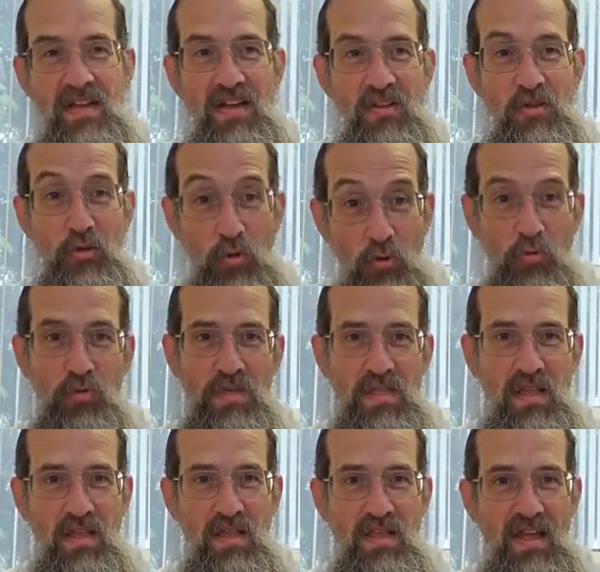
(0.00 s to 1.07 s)

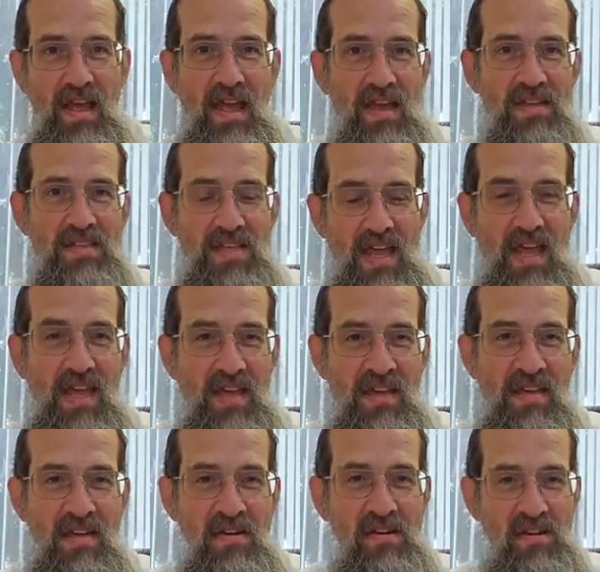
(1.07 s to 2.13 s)
used as
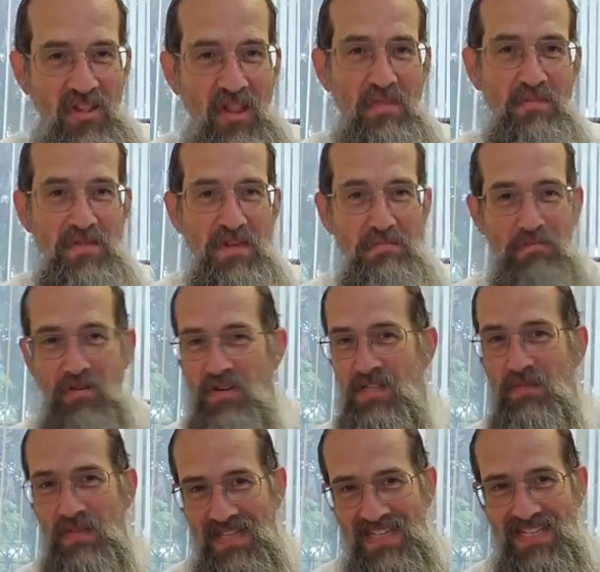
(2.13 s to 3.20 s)
a clumsy person,
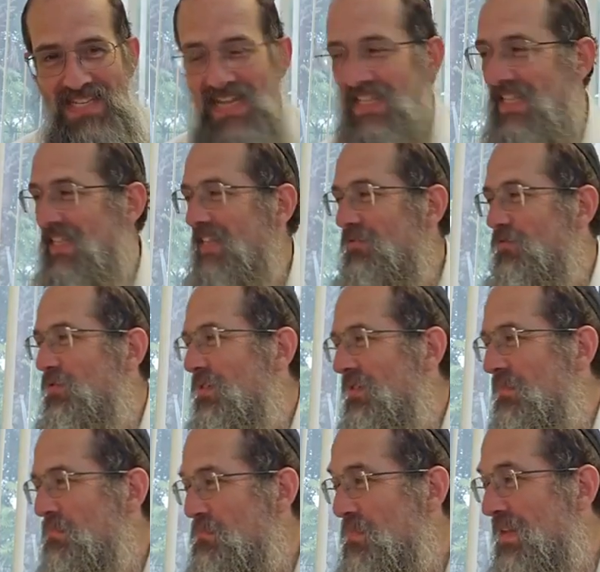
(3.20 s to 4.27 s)
but that's not the literal
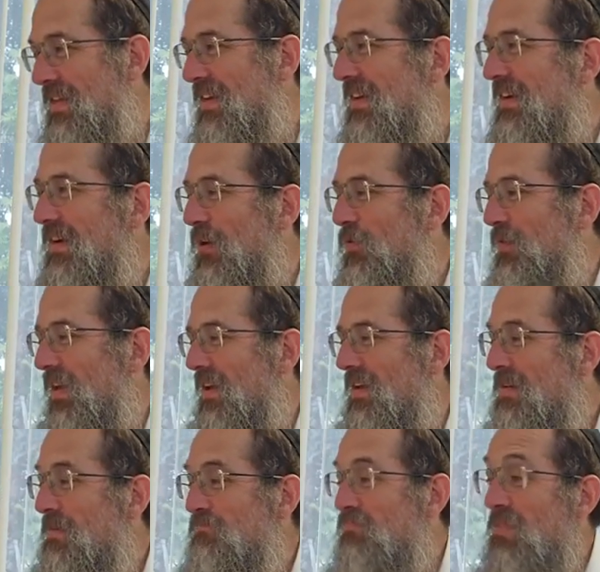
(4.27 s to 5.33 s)
meaning. Okay.
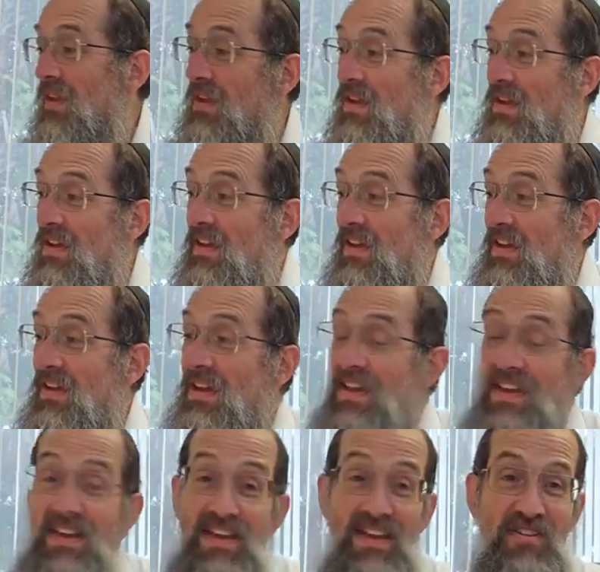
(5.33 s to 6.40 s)

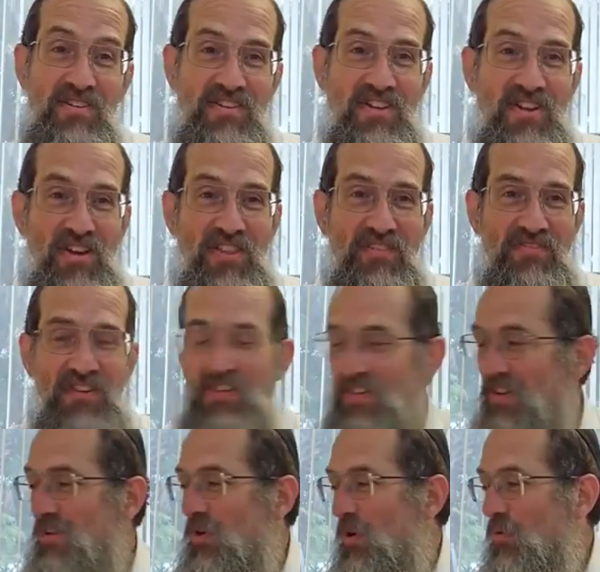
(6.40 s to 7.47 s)
Here is another very
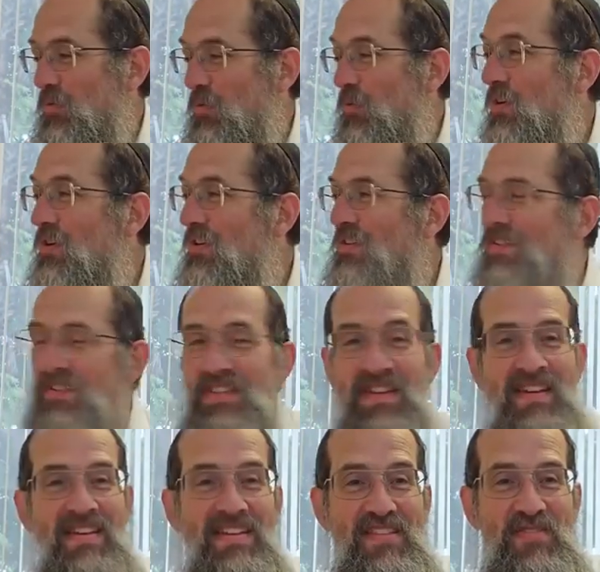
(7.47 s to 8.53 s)
known word.
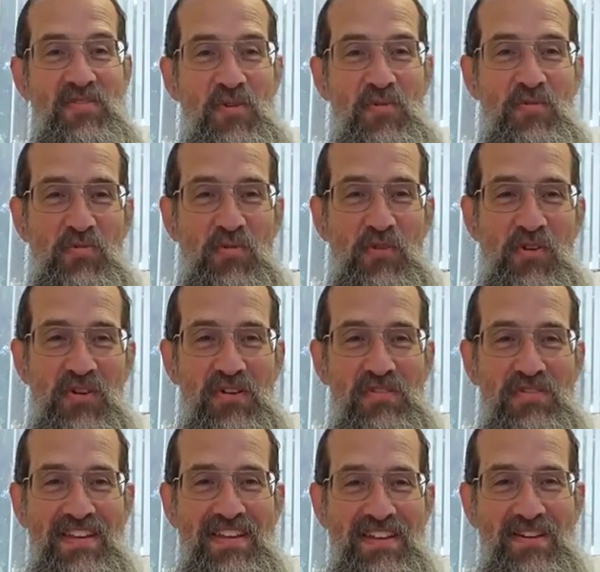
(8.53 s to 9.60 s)
The known word over
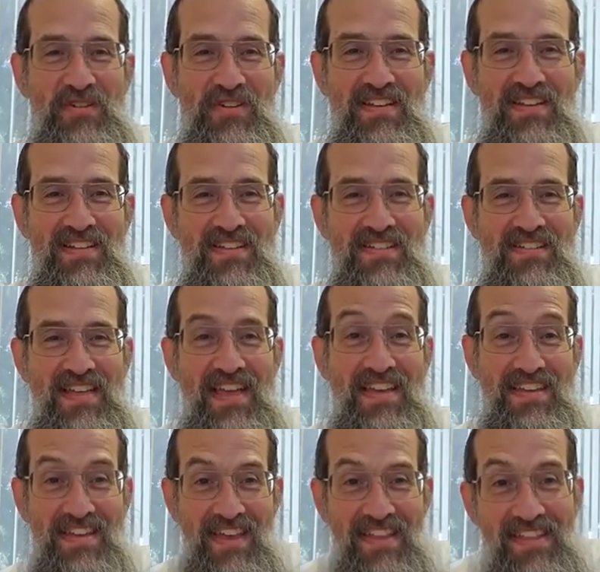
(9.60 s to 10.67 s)
here is
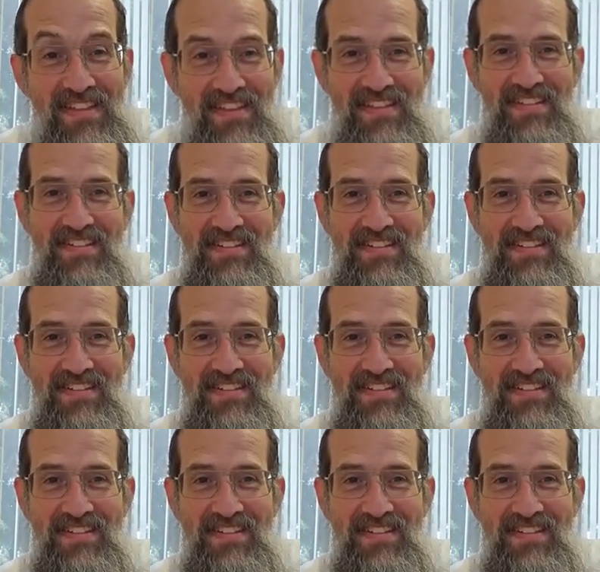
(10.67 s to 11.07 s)
yente.